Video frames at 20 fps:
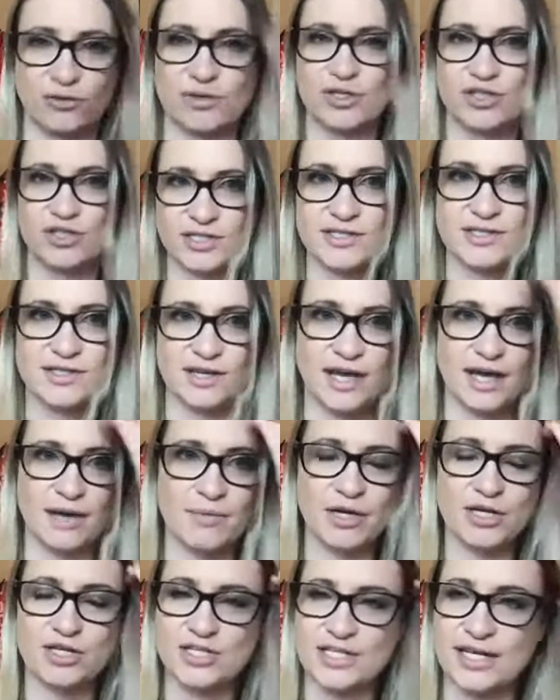which is the
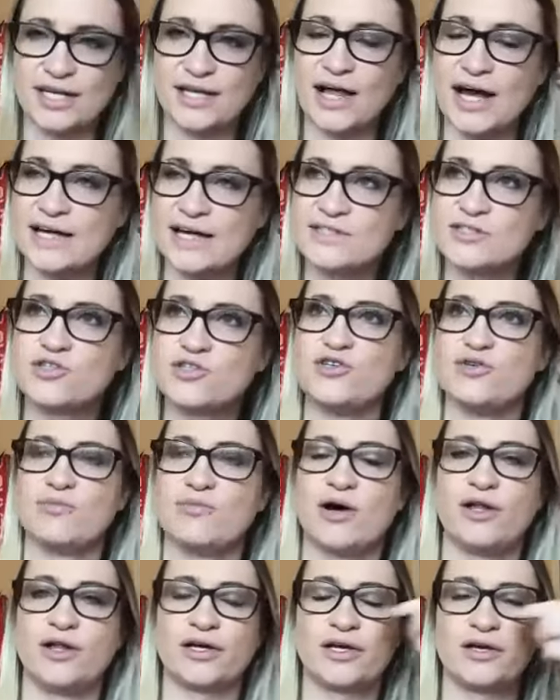MHC class 2
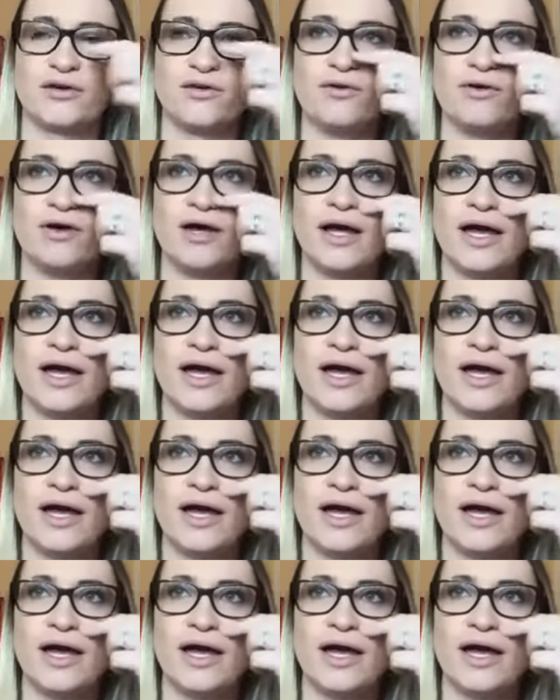molecule.